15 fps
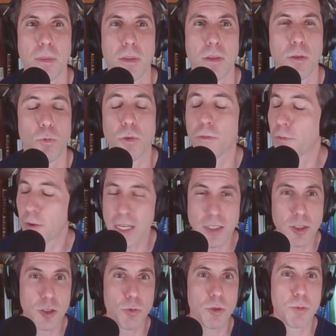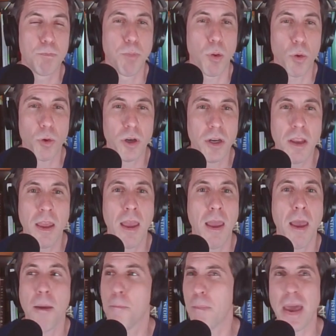When Frances was born,
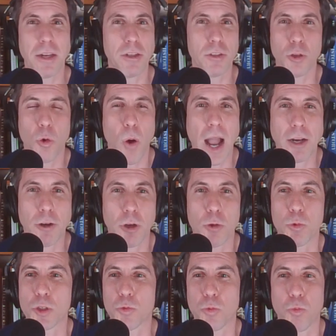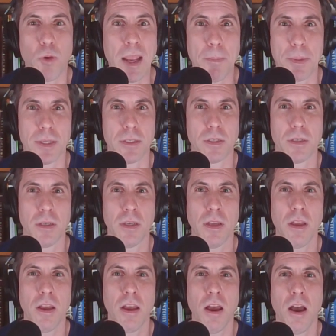medical quackery was rampant.
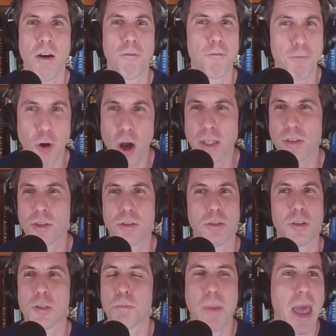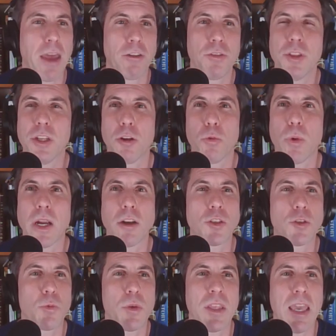Fraudsters peddled their wares
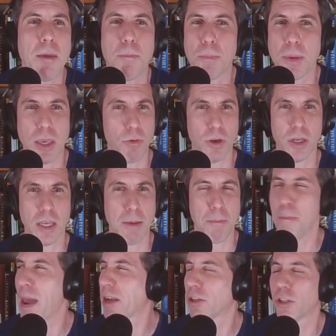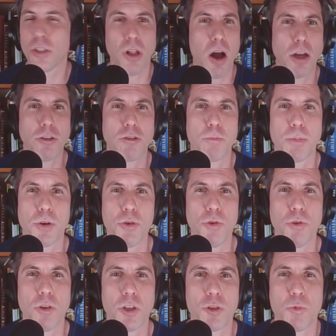with impunity. Medical
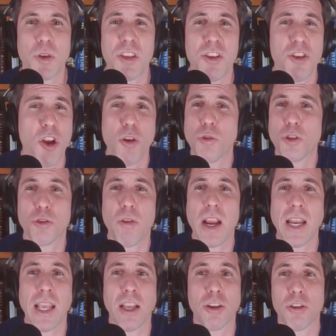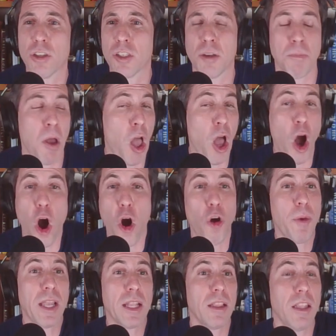entrepreneurs with no training cooked up
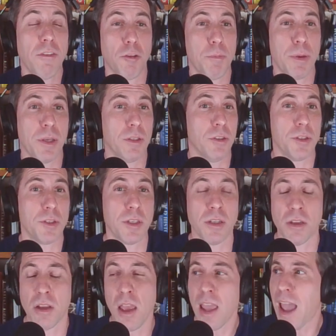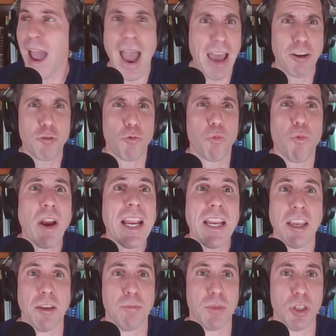homemade liver pills and added
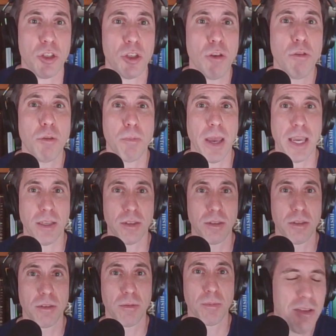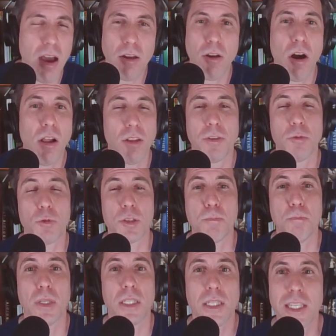radium to toothpaste. Not all of it was
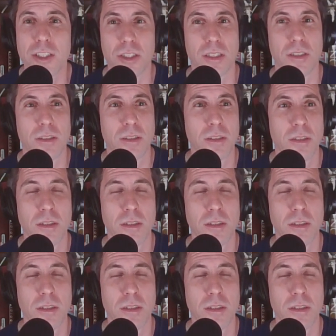malicious.